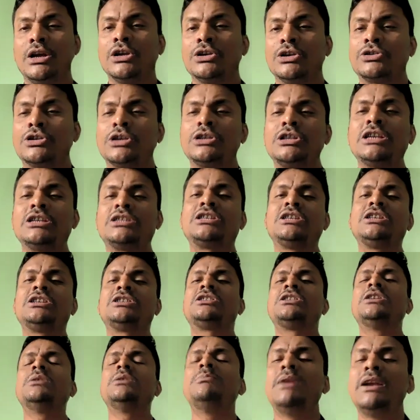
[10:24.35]
So the
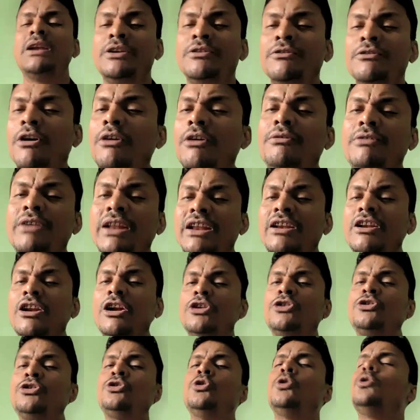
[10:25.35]
system involved in
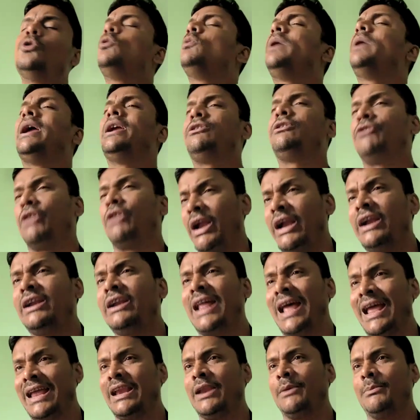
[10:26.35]
a two-way trade
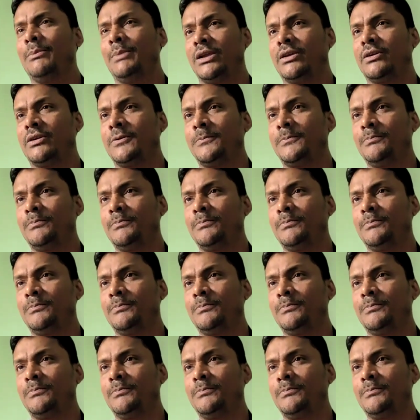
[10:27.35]
dynamic.